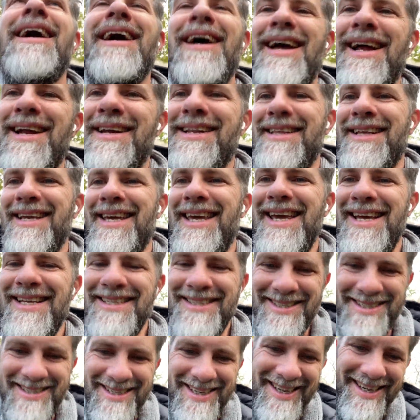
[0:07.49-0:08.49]
head of the
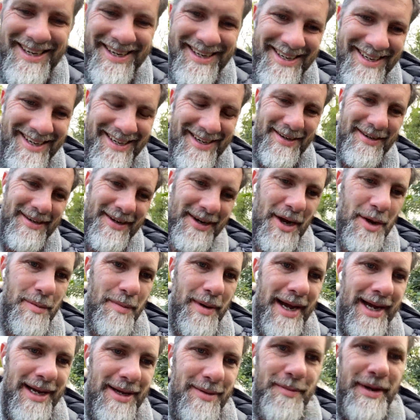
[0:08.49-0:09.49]
kids, go
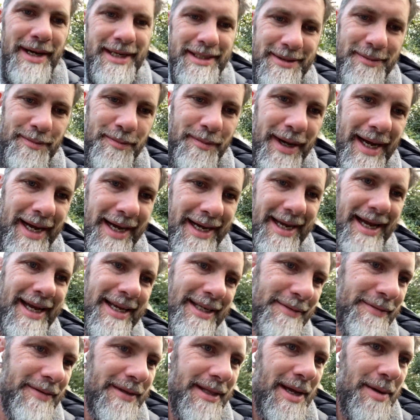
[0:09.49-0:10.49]
back and make some
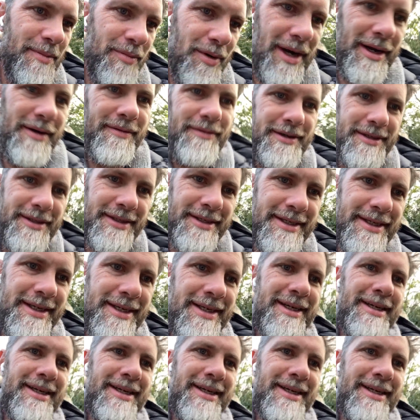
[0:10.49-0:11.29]
pancakes for their breakfast,